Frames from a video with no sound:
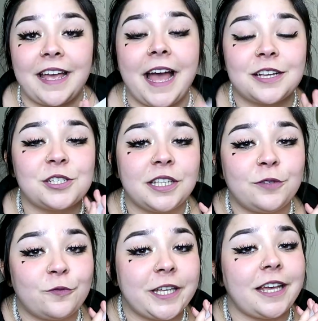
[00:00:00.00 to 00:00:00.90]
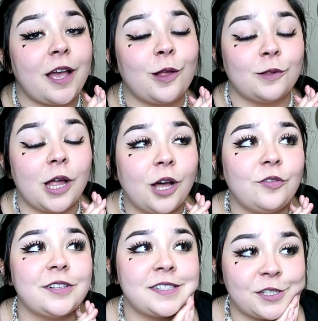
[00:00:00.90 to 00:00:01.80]
I actually freaking
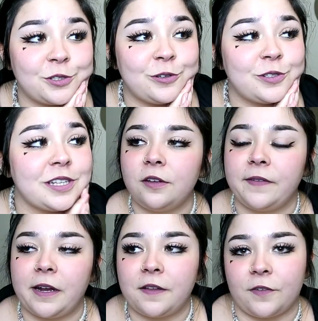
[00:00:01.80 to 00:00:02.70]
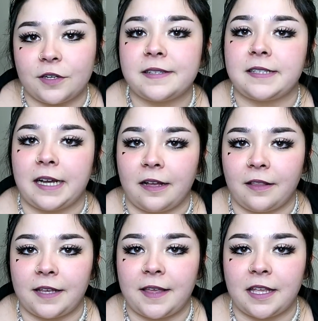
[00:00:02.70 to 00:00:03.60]
love sigils. They're very versatile.
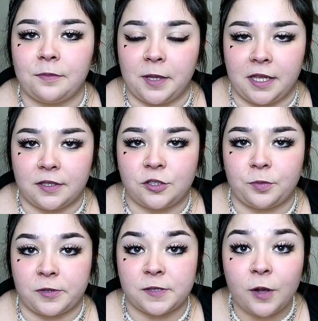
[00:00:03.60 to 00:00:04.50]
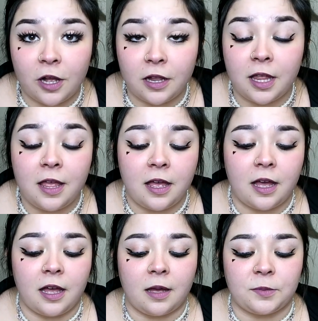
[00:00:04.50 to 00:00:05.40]
Like they can be super small.
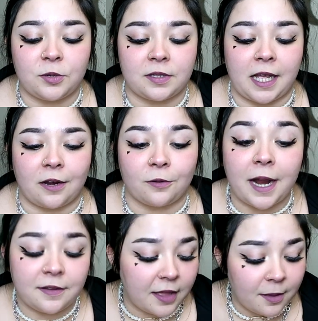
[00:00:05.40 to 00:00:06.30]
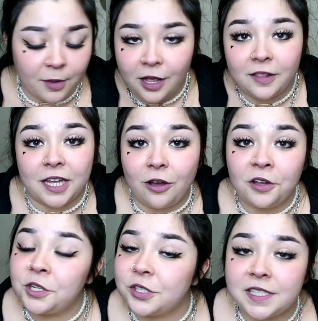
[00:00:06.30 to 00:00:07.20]
Um, you can like write them like
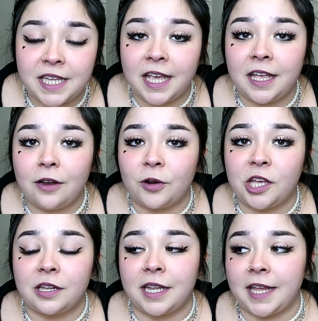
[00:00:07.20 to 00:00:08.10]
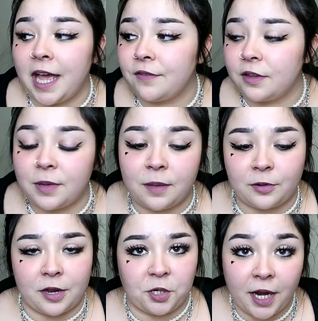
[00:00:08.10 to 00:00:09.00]
on your skin or you can like have them up
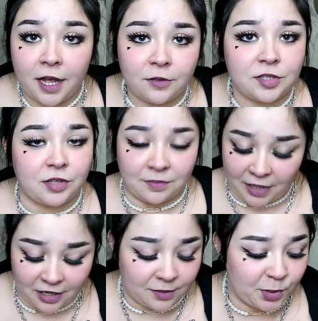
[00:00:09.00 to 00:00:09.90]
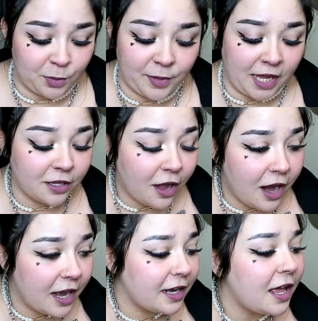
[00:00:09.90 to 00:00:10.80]
around your house. You can bury them in your
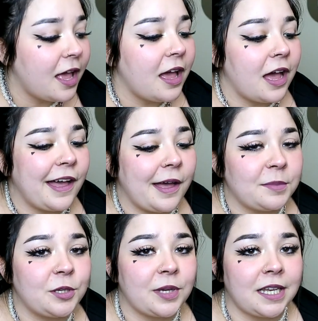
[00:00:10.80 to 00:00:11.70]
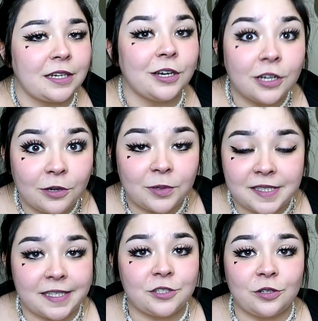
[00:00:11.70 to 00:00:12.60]
backyard. Um, you can cook with
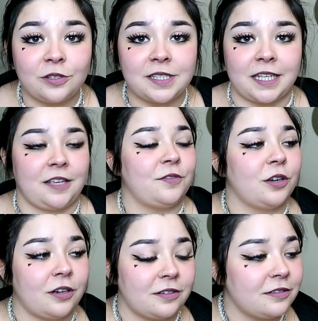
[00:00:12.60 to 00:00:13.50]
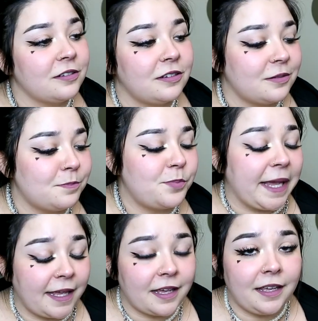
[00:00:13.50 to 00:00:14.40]
sigils. Like if you're
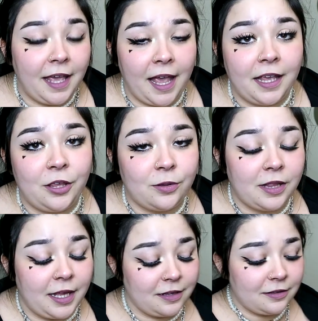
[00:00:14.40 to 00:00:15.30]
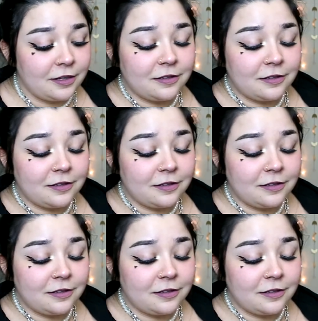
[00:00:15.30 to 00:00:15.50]
baking a cake, you could like